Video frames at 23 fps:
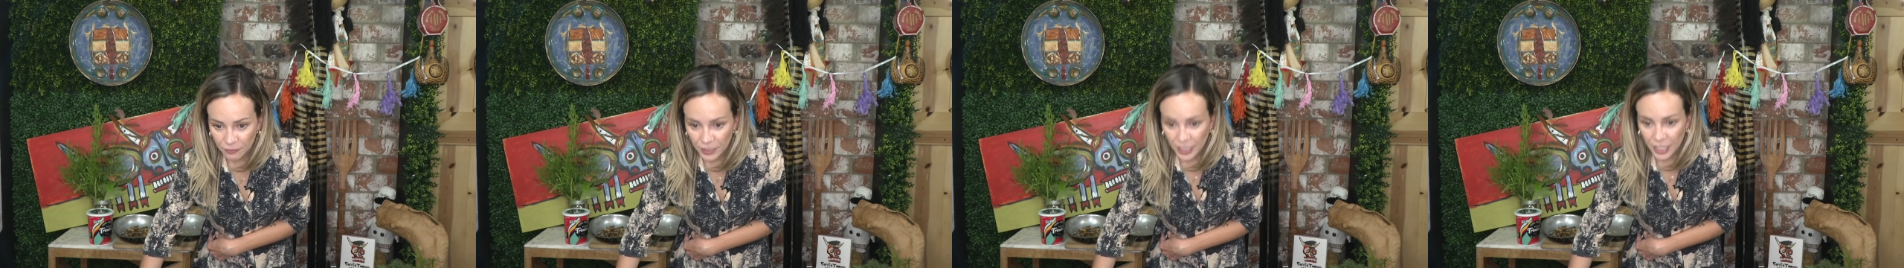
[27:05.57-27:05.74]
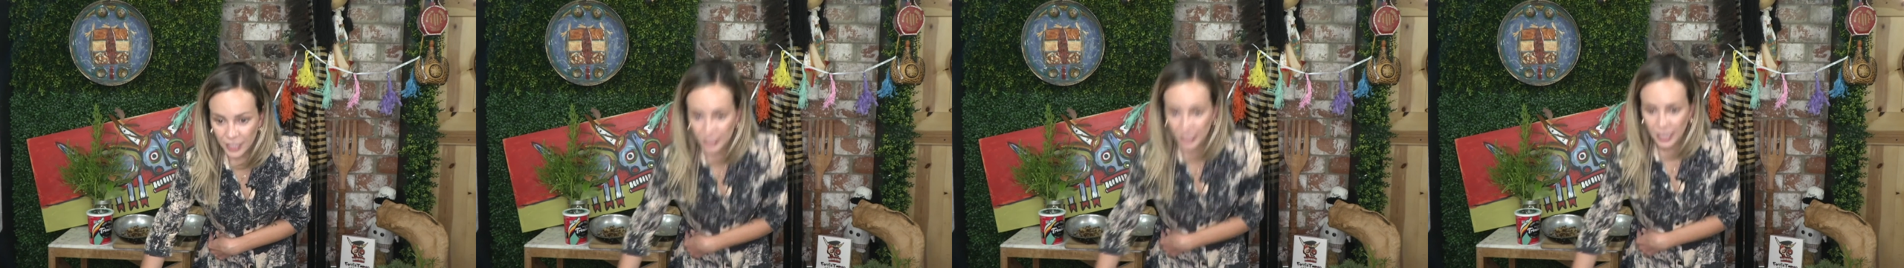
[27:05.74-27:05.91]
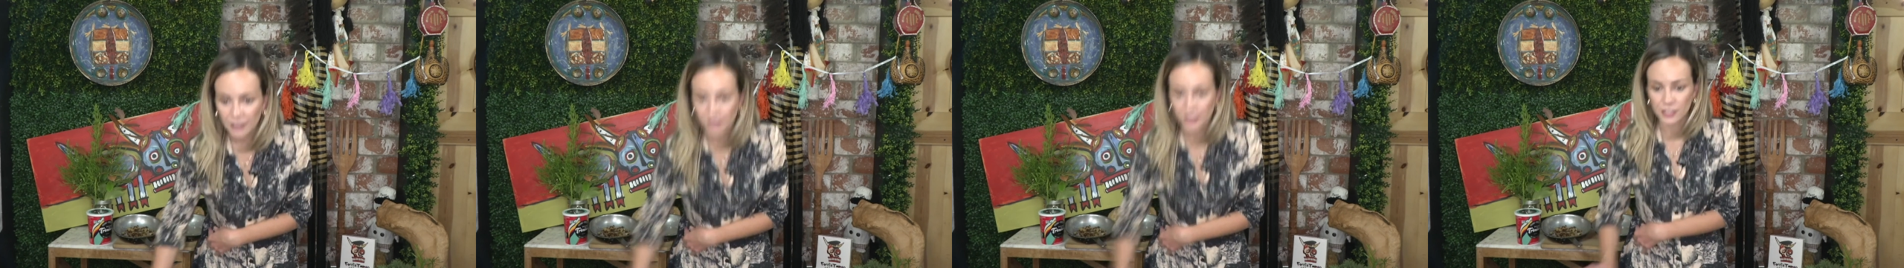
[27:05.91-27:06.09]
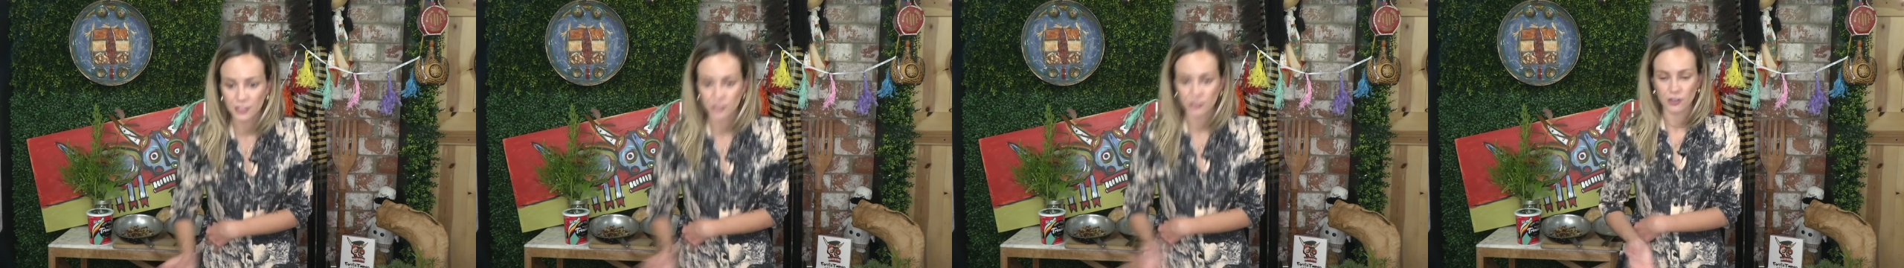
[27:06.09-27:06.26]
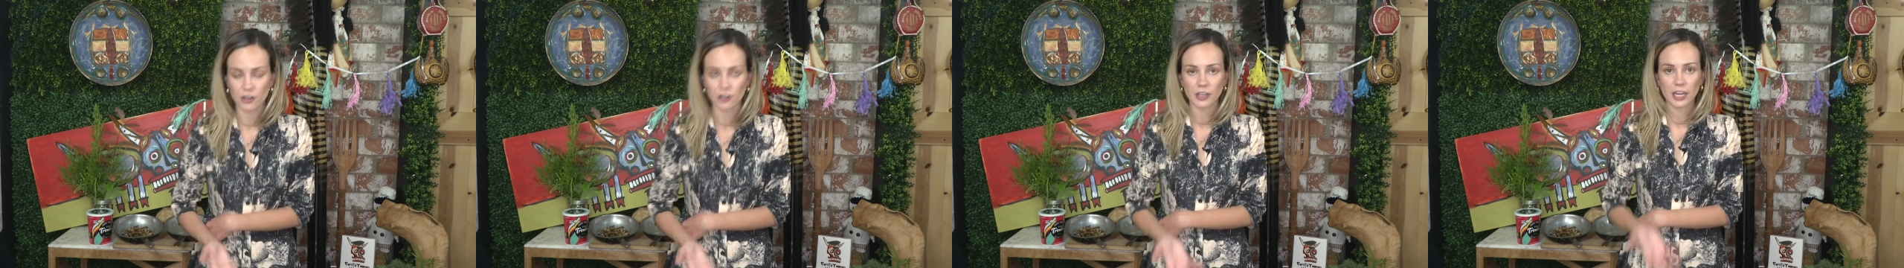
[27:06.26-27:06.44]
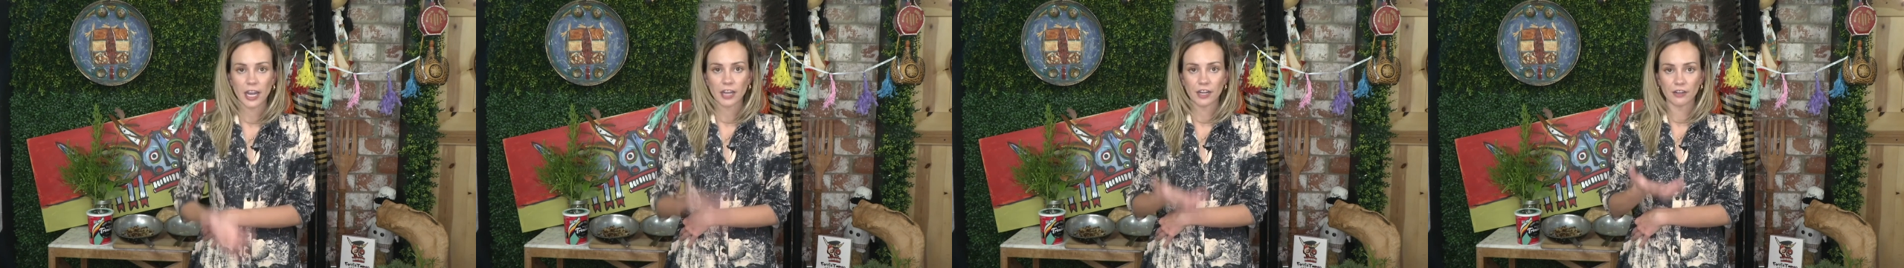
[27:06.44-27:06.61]
Yeah, they
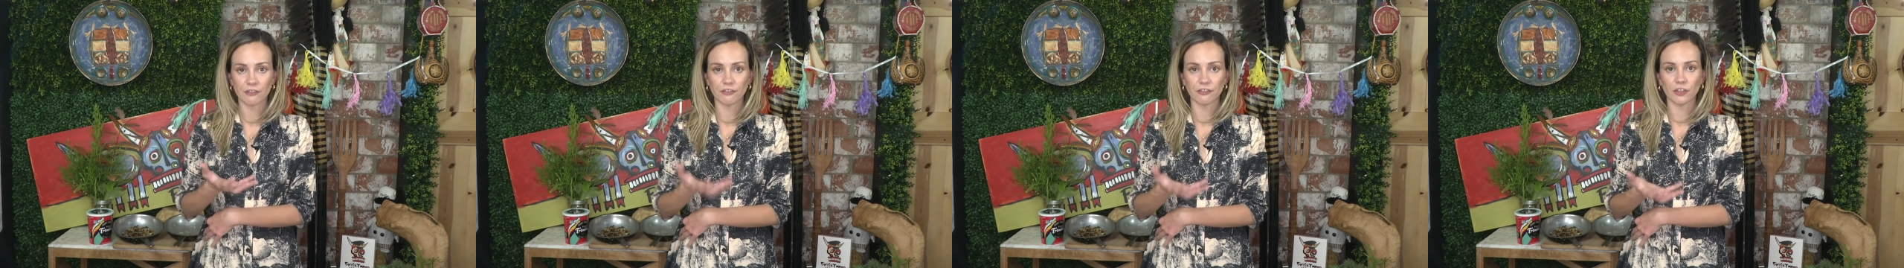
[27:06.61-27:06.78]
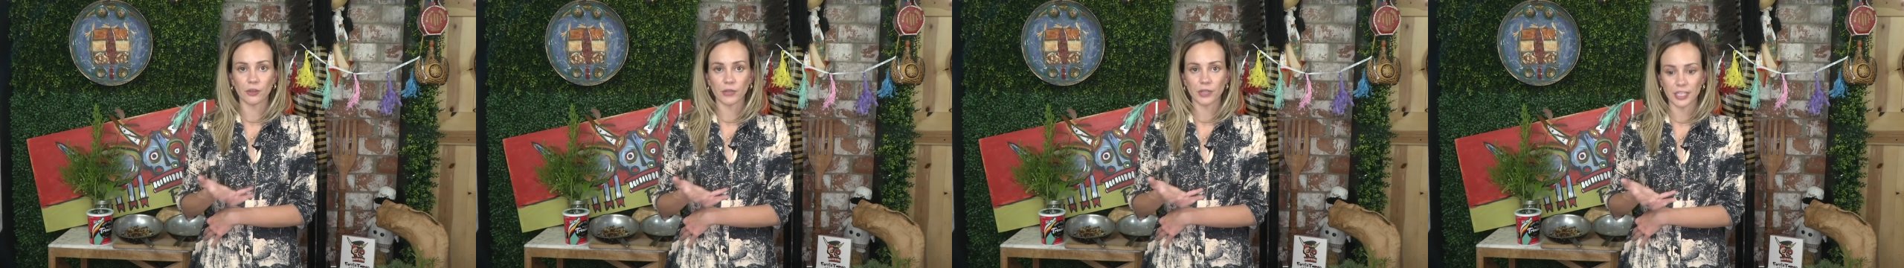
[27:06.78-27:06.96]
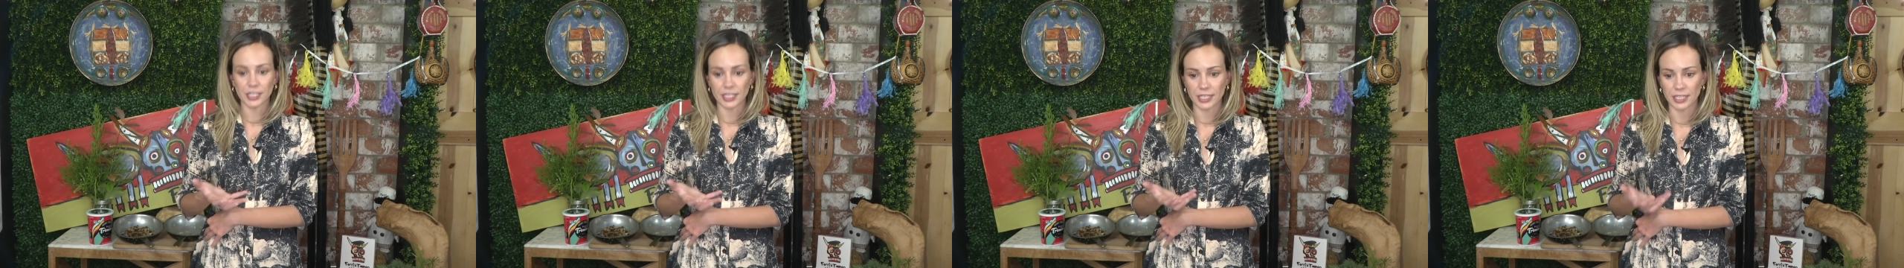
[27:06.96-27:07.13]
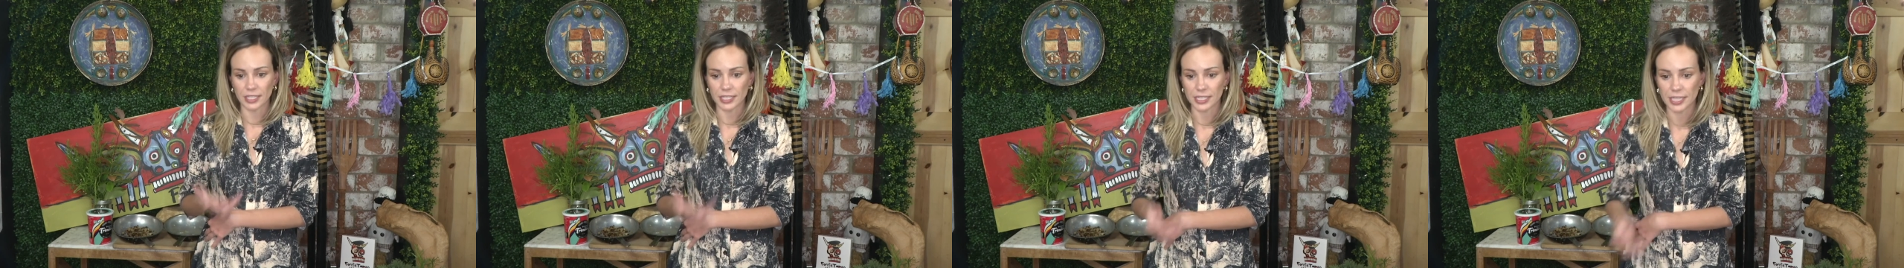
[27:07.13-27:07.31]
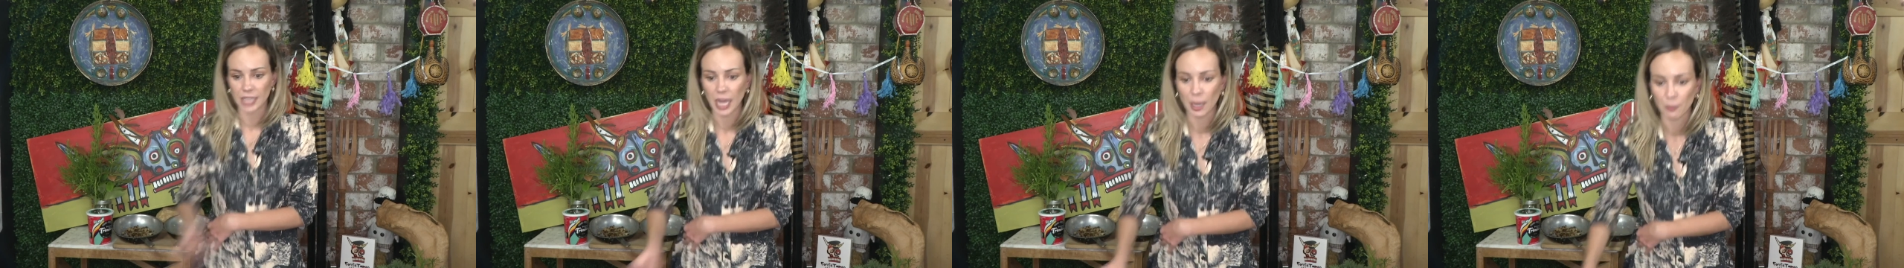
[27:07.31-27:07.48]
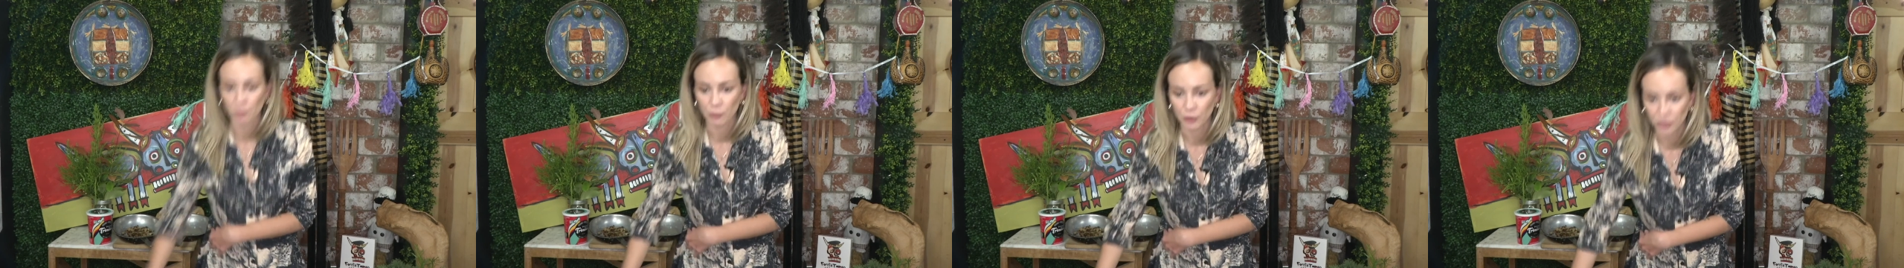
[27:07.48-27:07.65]
start kind of floating to the
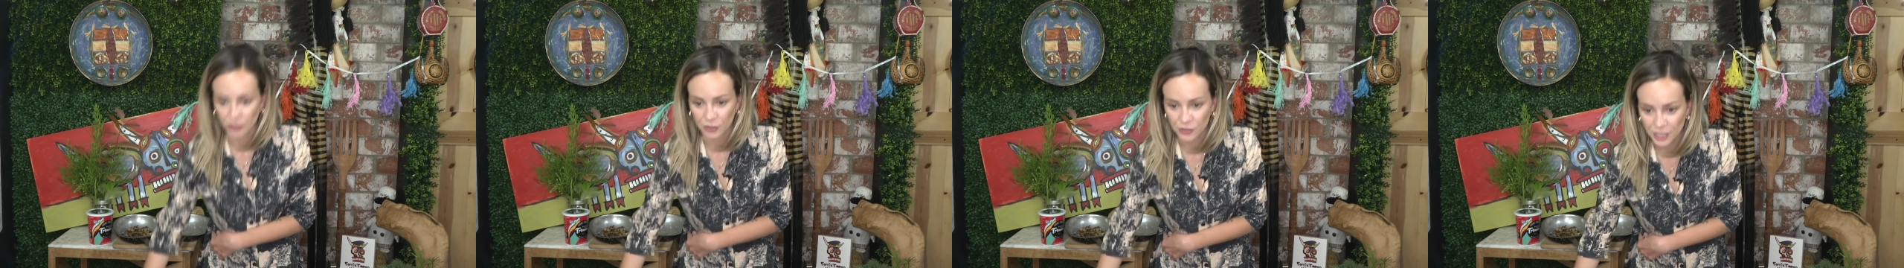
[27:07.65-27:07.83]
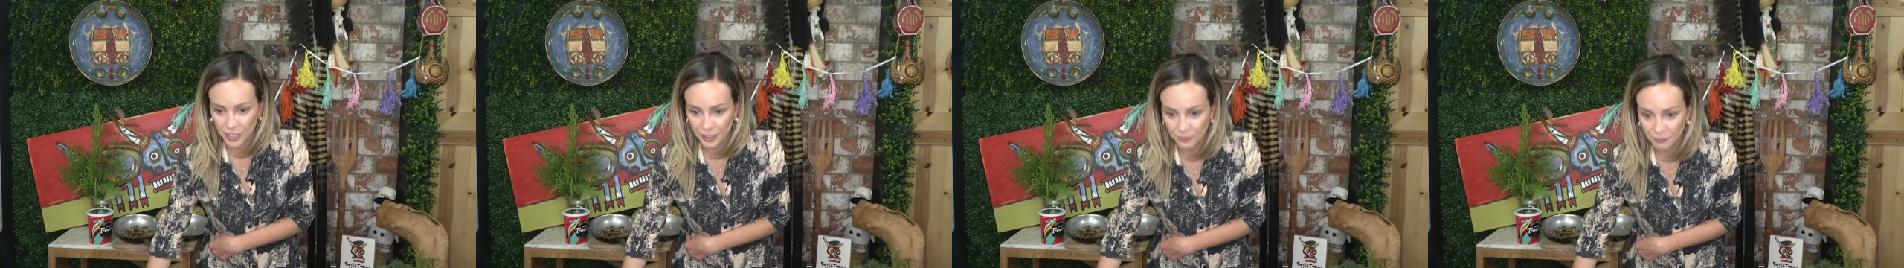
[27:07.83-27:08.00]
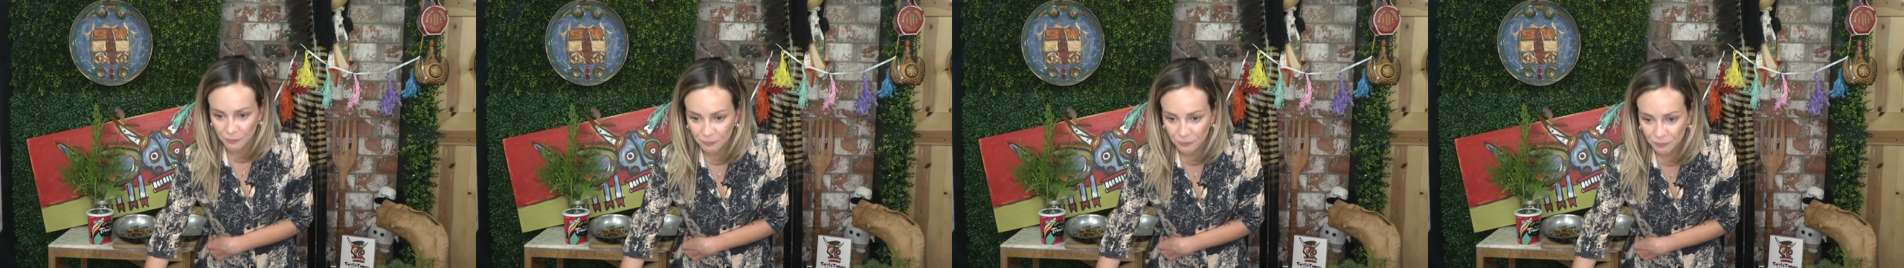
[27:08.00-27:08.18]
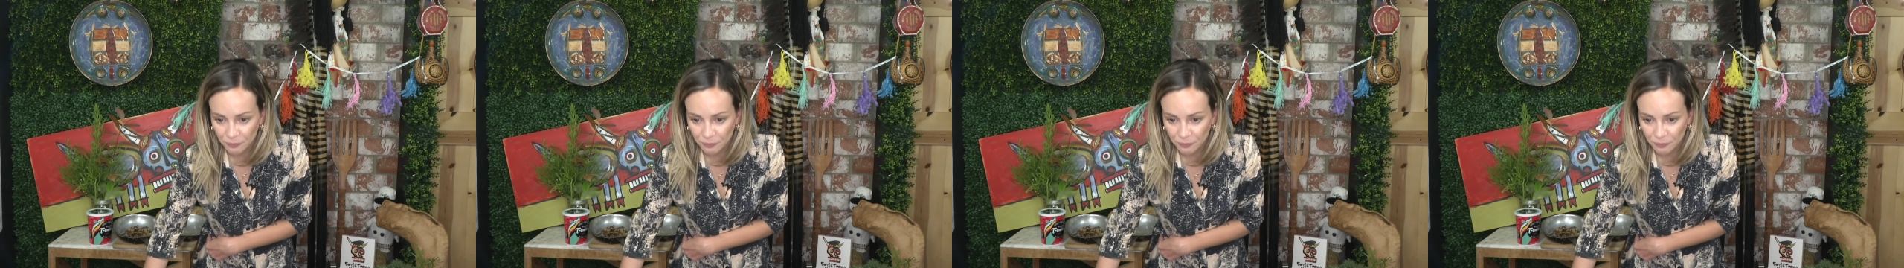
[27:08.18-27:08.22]
top when they're done.